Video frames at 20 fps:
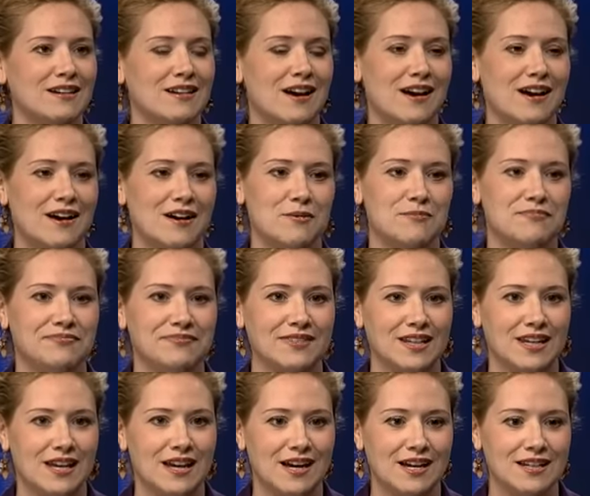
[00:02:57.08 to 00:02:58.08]
um,
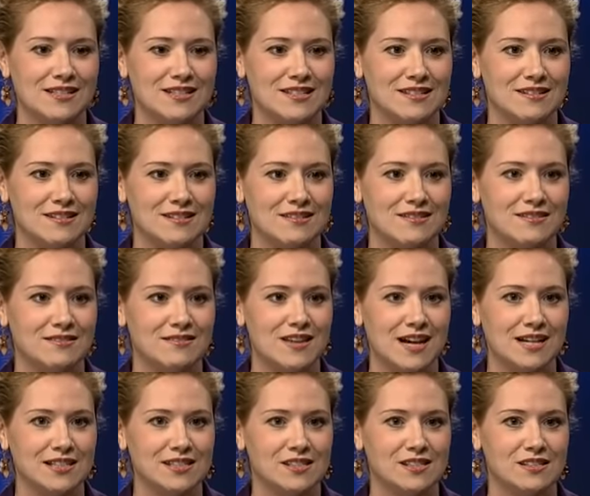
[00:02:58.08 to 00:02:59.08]
and
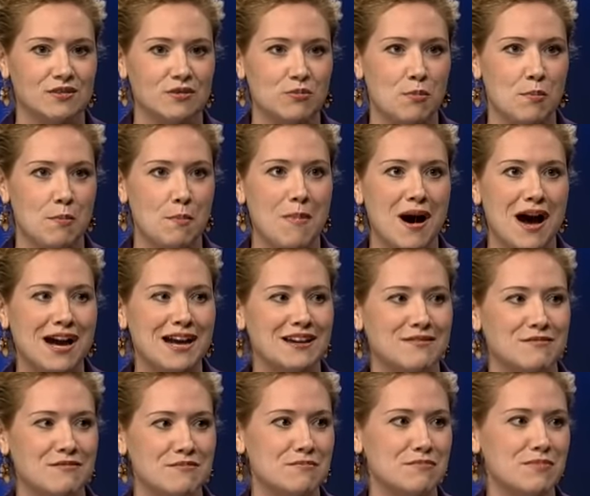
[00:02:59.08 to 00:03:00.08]
that's
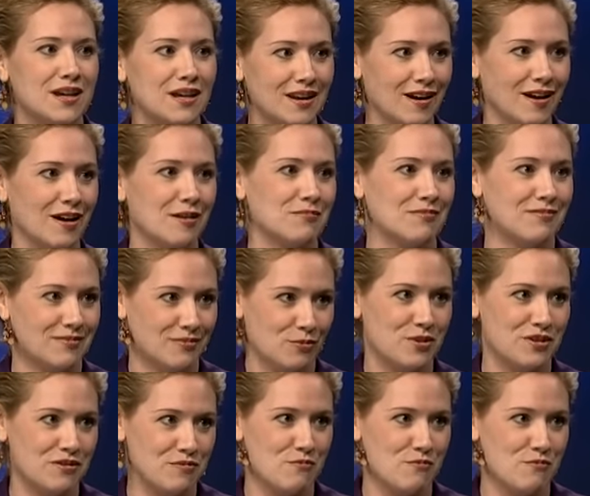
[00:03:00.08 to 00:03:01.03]
my medium with